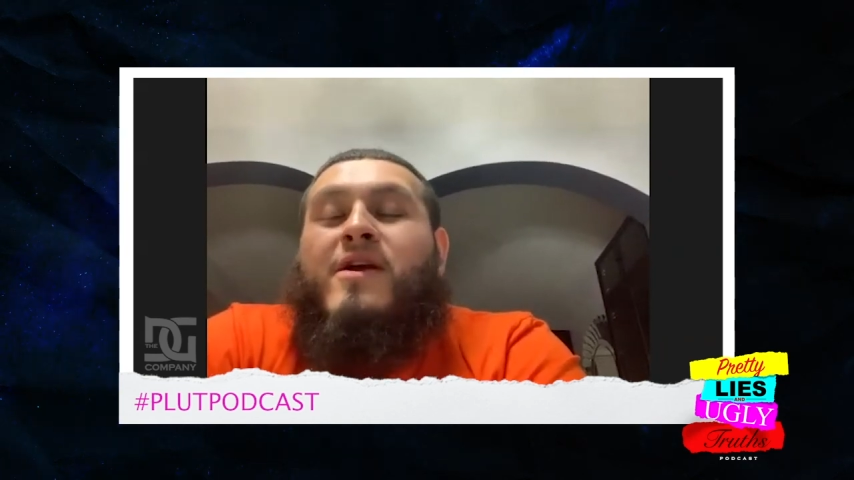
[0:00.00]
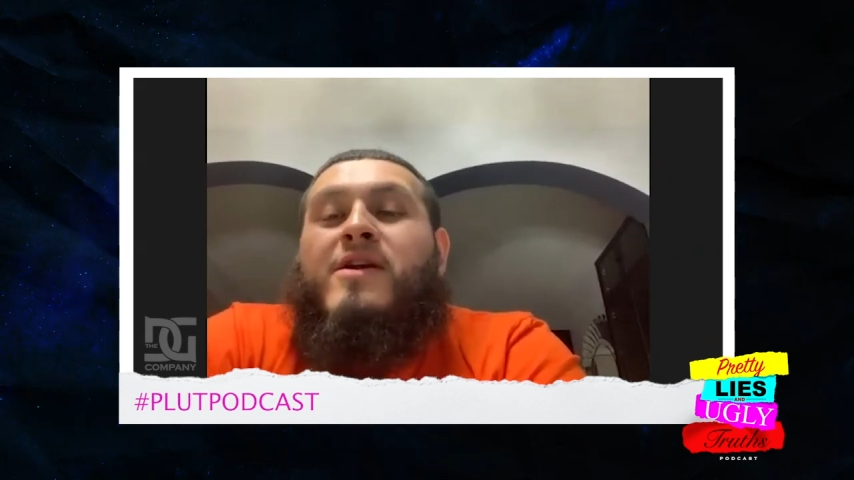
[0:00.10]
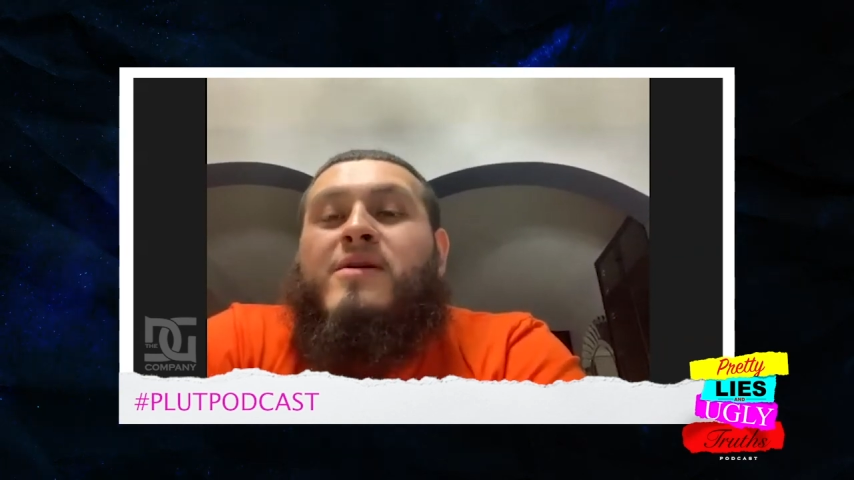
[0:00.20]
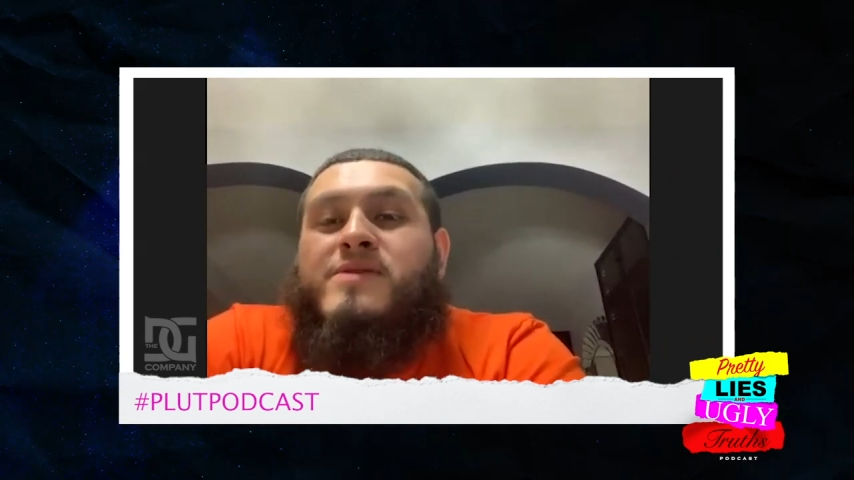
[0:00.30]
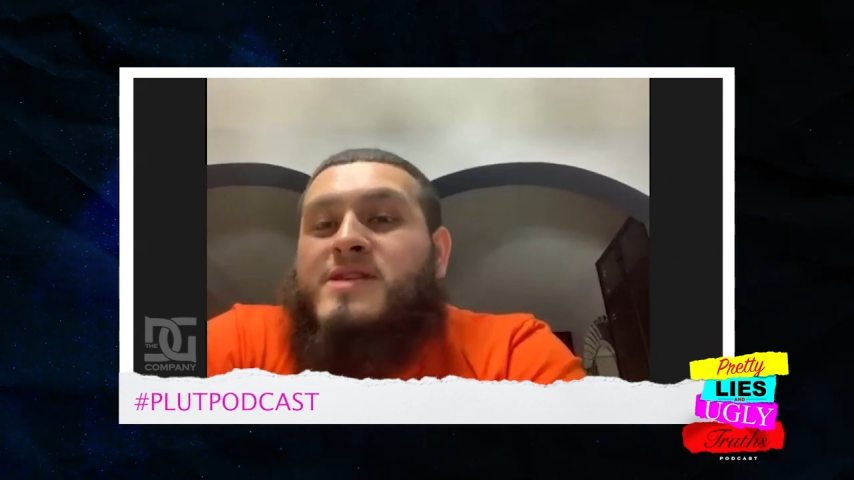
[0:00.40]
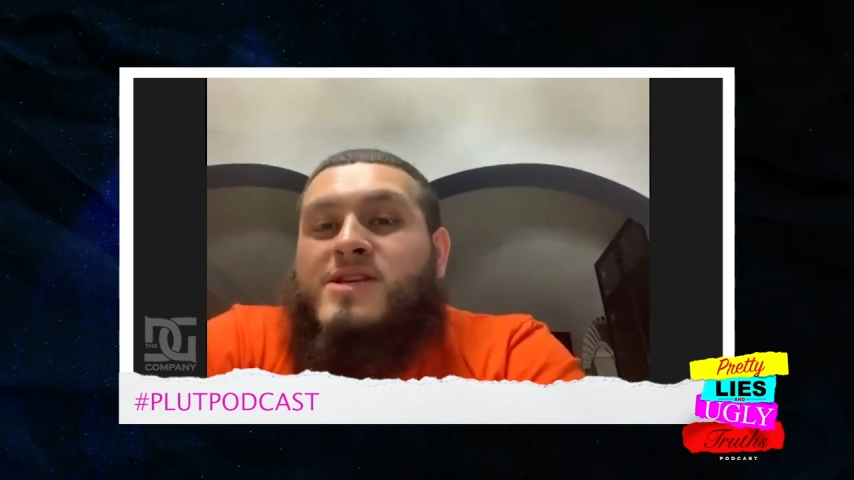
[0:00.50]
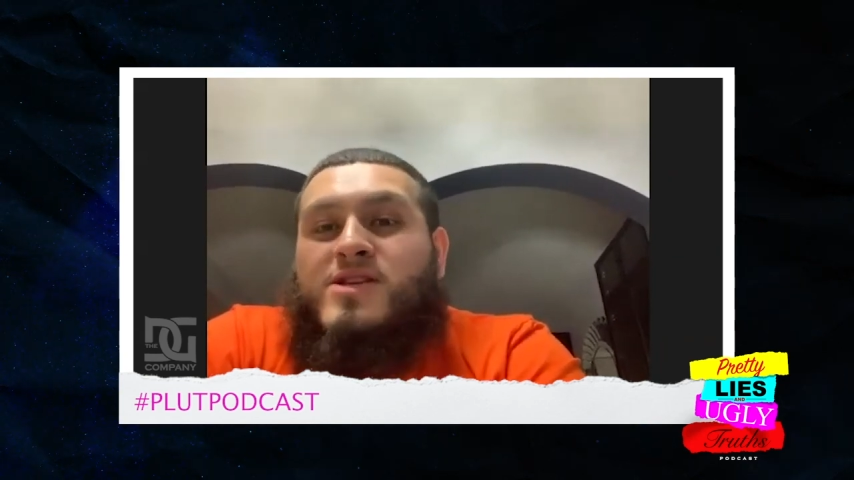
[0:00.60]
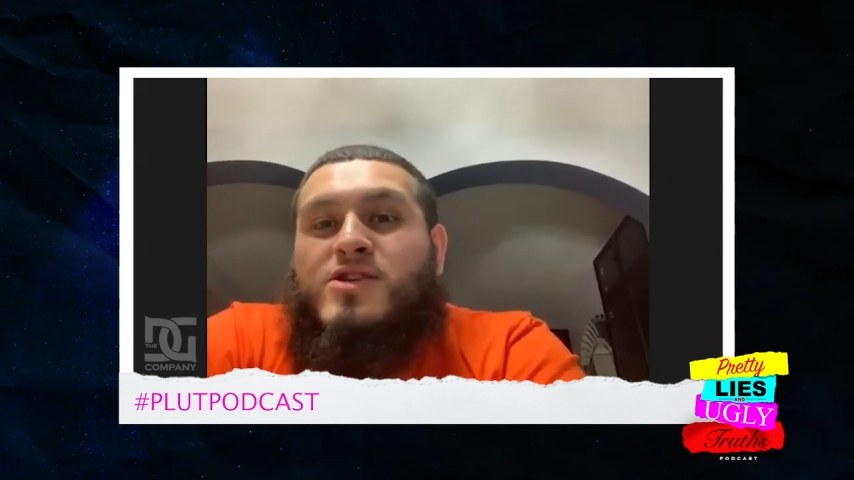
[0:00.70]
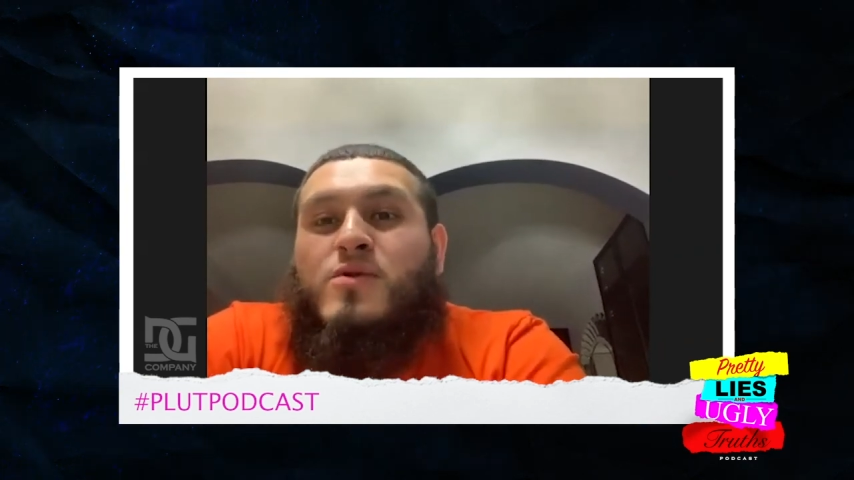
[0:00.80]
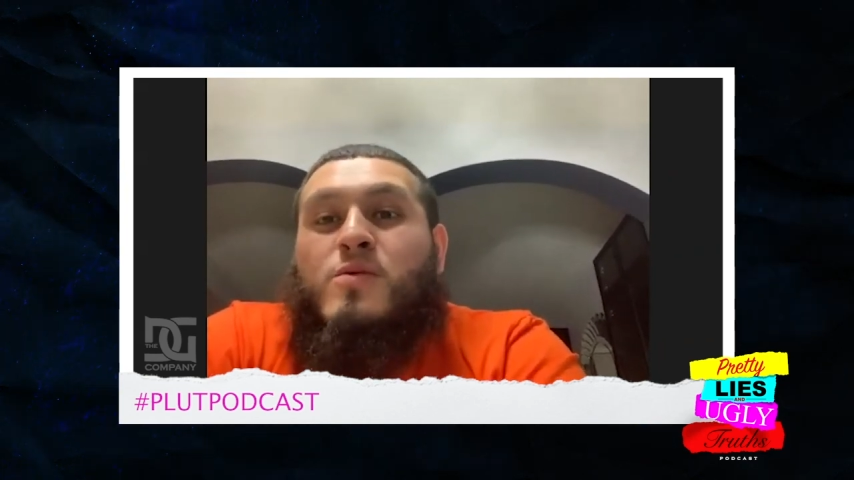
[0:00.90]
in a
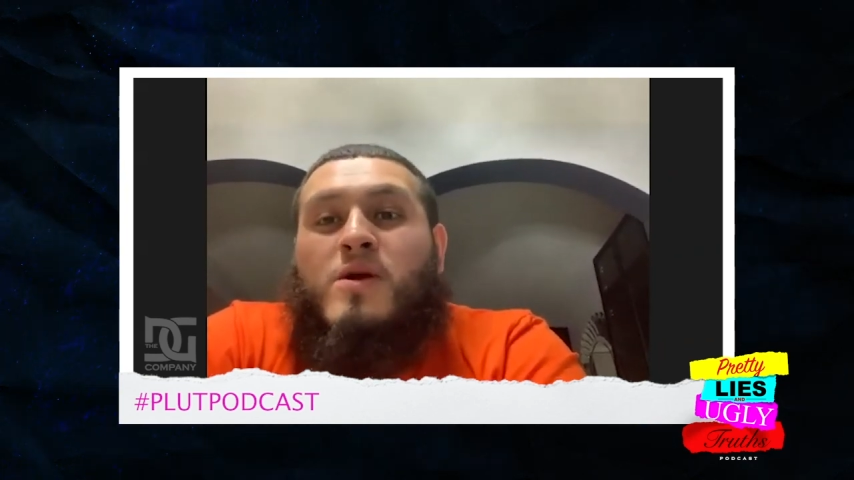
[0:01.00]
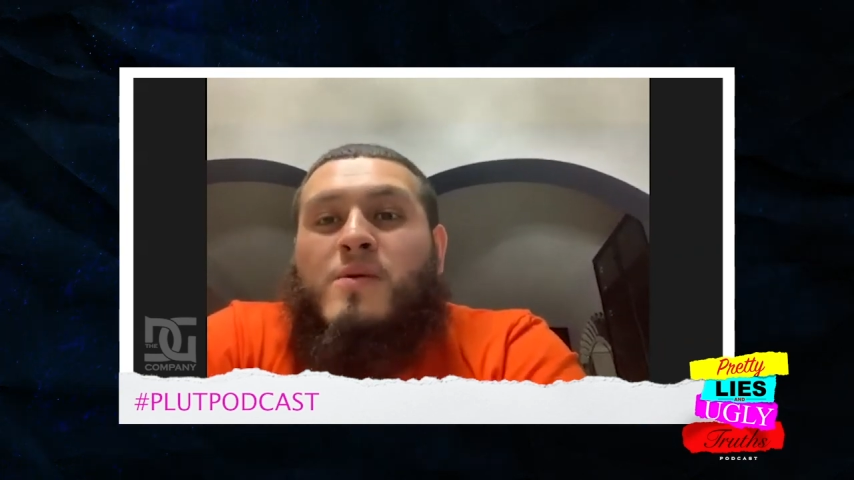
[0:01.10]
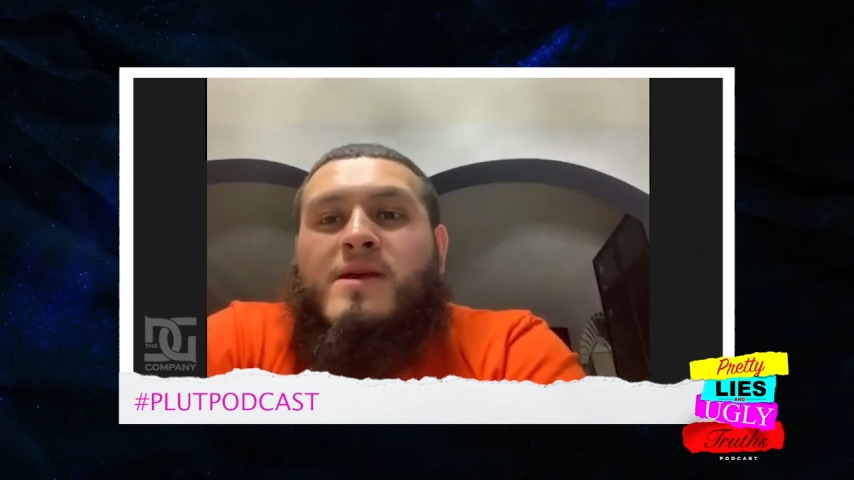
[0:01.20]
position to worry.